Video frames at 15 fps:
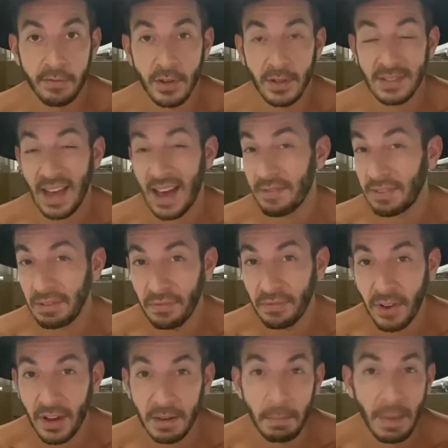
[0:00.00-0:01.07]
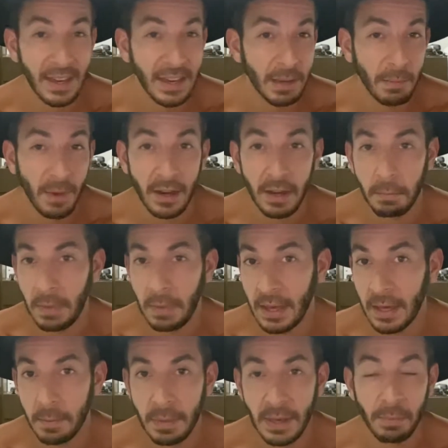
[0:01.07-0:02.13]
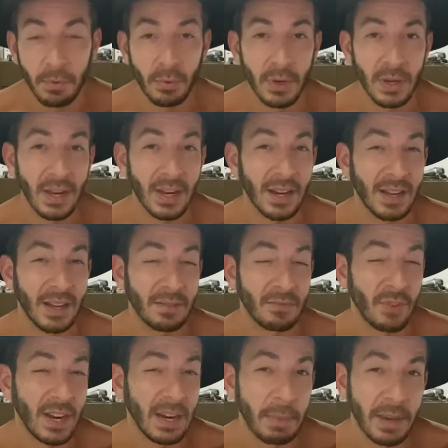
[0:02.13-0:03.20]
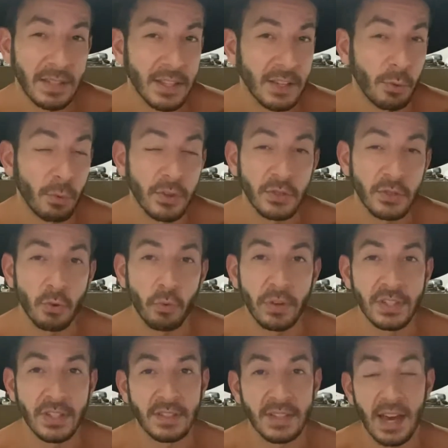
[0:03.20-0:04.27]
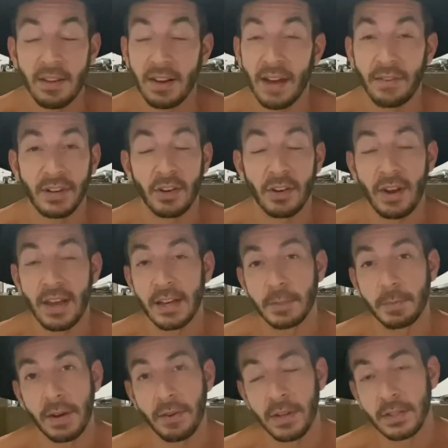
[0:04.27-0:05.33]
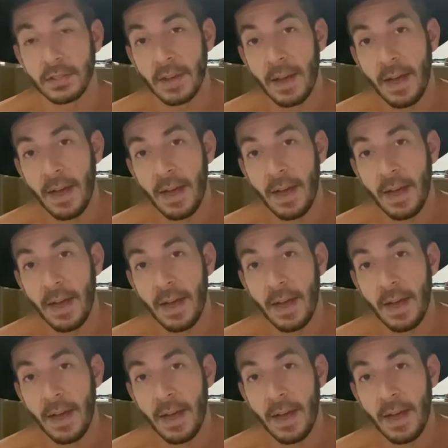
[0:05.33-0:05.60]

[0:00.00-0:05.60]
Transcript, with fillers: So it's having fun, making money, meeting people, and, and, and really mixing all the stories in together and having a great experience.